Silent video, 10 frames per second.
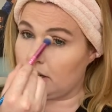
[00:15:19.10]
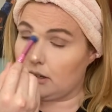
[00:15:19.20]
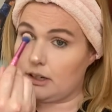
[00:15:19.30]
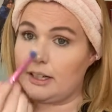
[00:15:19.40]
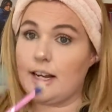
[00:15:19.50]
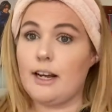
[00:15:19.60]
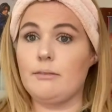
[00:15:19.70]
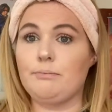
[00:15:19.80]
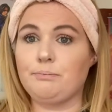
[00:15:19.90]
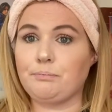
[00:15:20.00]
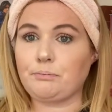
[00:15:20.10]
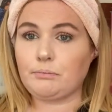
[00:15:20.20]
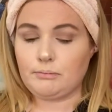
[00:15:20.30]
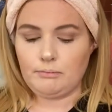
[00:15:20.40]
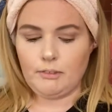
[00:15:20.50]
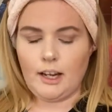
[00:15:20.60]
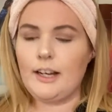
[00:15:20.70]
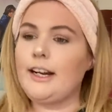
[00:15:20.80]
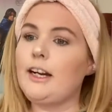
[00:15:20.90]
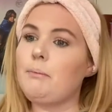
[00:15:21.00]
like that. And
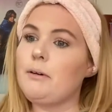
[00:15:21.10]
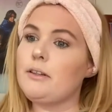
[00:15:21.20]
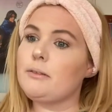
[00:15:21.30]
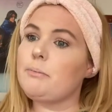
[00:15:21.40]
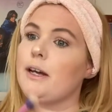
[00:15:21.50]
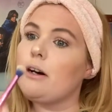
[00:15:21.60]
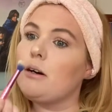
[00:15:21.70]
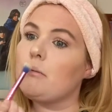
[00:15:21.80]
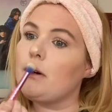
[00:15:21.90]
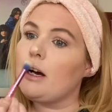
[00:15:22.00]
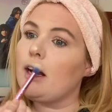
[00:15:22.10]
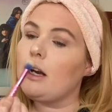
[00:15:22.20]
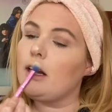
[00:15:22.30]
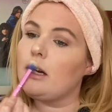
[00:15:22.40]
then I put a bit on my